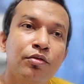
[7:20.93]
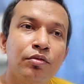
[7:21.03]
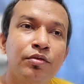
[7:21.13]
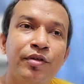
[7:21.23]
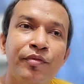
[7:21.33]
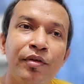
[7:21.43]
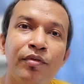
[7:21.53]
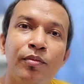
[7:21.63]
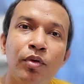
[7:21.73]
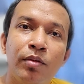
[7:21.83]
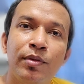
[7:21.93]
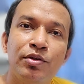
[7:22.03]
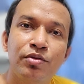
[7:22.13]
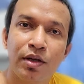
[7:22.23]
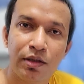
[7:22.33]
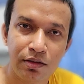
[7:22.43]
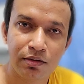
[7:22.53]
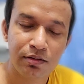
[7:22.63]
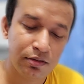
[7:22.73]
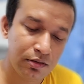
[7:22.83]
shifting from one place to another.
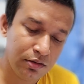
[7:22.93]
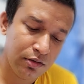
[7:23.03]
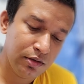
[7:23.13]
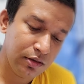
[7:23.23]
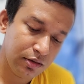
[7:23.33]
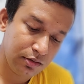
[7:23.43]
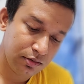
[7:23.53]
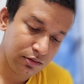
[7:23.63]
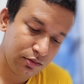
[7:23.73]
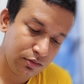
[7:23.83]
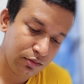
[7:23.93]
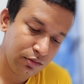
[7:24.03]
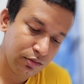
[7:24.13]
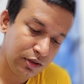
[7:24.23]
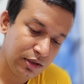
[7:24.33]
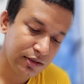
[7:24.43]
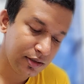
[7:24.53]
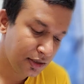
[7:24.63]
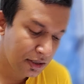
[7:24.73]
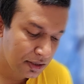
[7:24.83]
So it has a
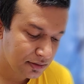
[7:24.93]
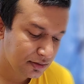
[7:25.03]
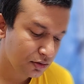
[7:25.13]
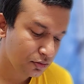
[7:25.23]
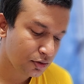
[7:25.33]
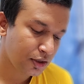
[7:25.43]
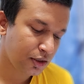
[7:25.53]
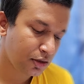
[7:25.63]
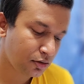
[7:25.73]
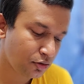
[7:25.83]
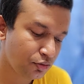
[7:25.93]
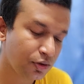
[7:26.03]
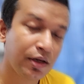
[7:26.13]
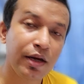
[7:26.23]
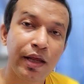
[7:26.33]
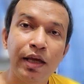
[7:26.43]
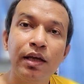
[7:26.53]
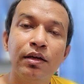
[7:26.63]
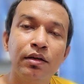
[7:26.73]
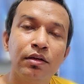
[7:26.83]
tendency to radiate to the neck,
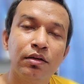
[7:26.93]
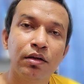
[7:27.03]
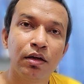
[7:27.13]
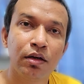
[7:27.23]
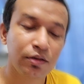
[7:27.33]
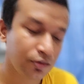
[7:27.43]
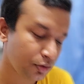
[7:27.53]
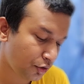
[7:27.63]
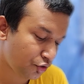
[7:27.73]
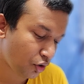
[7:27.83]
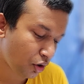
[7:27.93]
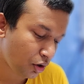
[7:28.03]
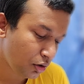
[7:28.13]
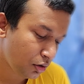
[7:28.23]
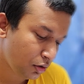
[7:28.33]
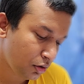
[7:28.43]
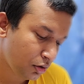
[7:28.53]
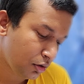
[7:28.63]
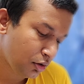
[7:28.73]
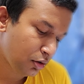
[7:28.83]
to the jaw,
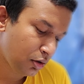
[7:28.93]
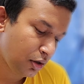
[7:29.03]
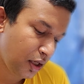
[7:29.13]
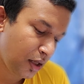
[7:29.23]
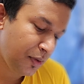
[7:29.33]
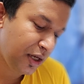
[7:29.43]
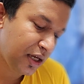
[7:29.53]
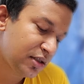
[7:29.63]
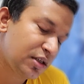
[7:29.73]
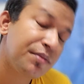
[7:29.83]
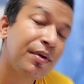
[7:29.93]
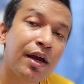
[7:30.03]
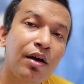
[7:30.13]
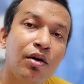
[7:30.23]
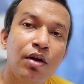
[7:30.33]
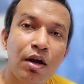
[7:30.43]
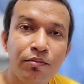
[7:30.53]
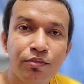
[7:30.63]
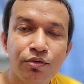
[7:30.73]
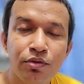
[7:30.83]
epigastrium, or
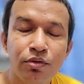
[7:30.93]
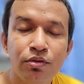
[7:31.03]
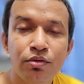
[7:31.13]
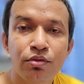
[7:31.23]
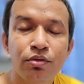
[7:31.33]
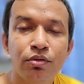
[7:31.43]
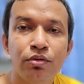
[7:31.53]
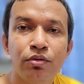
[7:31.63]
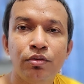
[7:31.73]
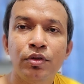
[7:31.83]
arms. So